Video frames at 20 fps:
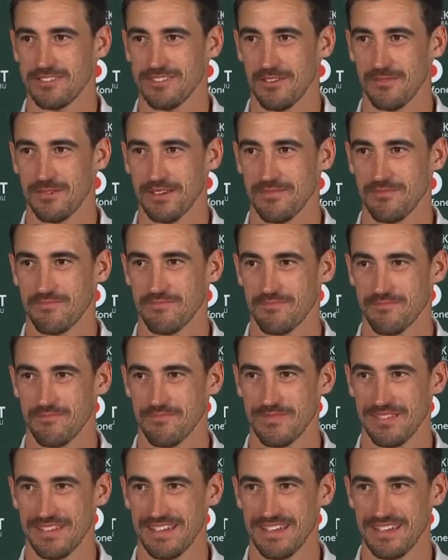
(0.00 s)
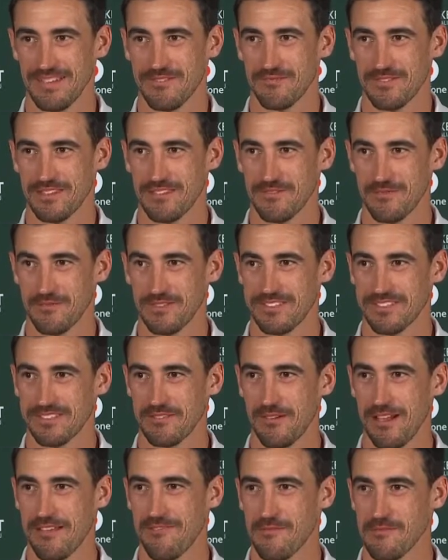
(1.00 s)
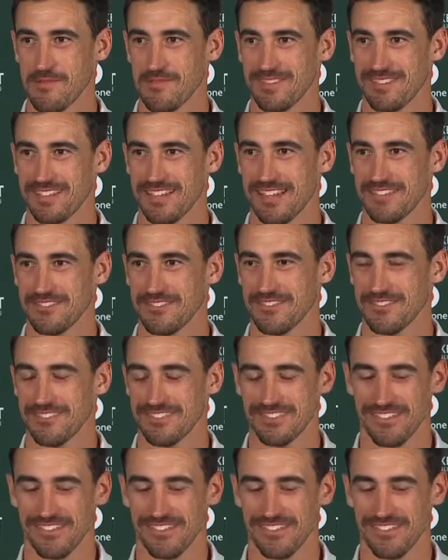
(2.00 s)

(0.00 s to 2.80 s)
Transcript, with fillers: so we thought we'd sit away from him and sit outside.